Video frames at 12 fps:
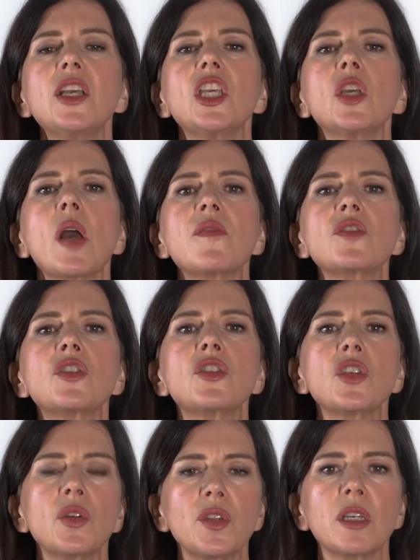you have
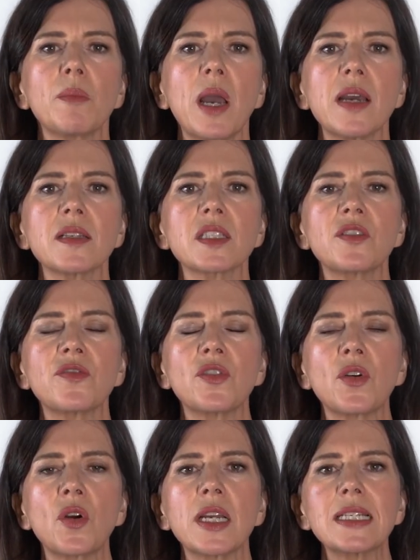soothing mask
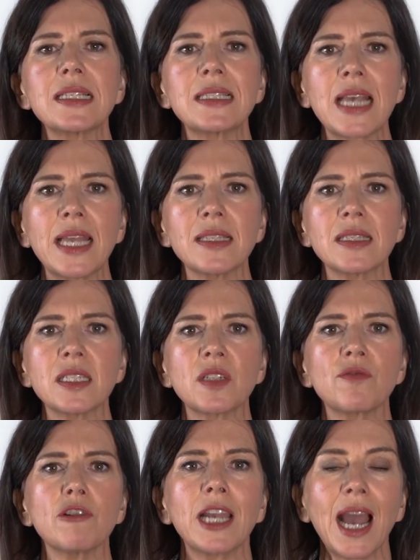for
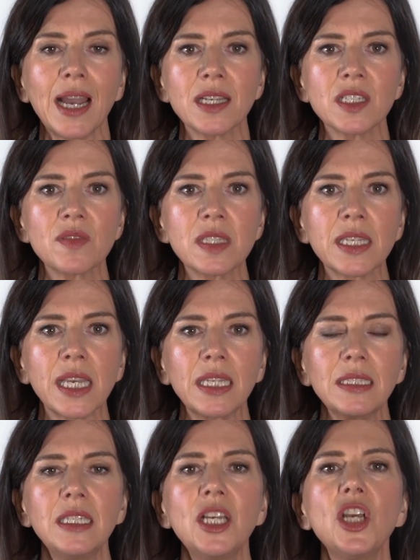sensitive, reactive
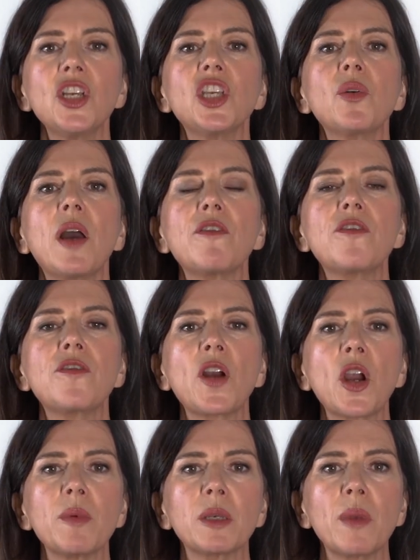skin, you have
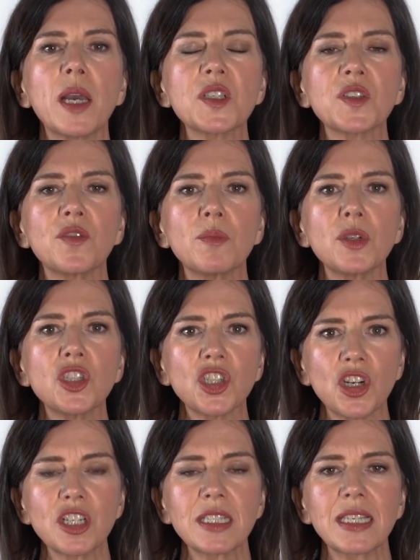firming mask for
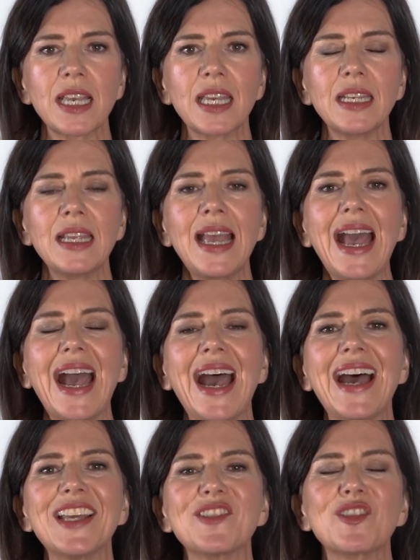mature skin,
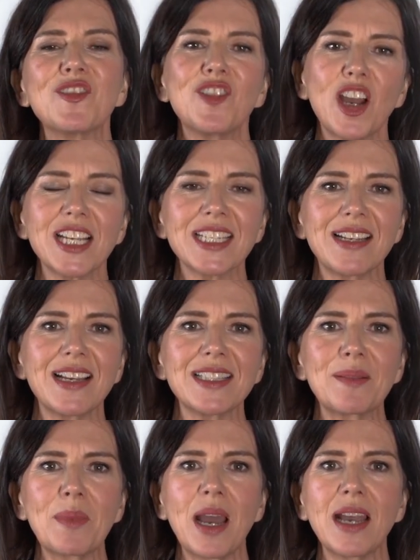and
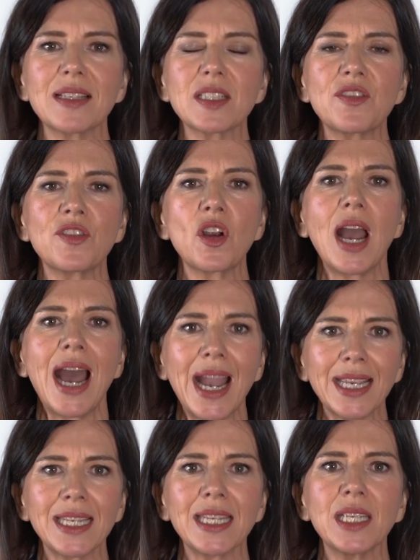revitalizing mask for
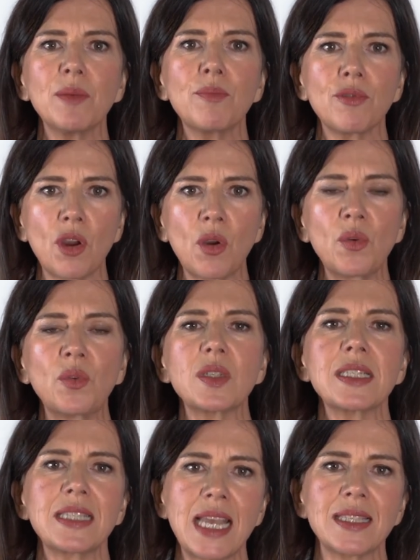
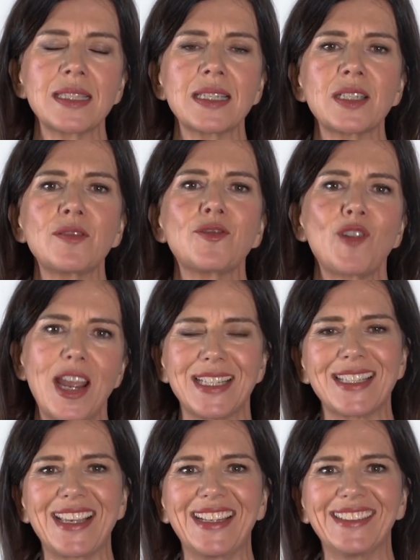acne-prone, sensitive red
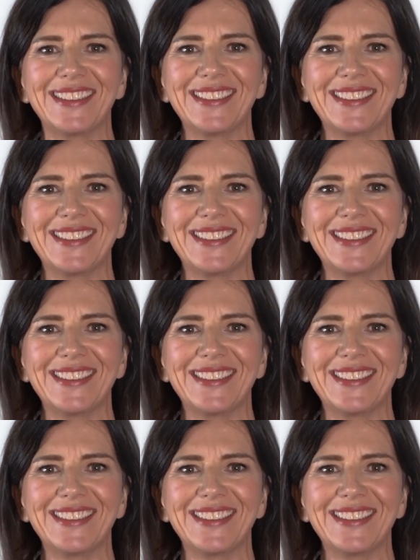skin.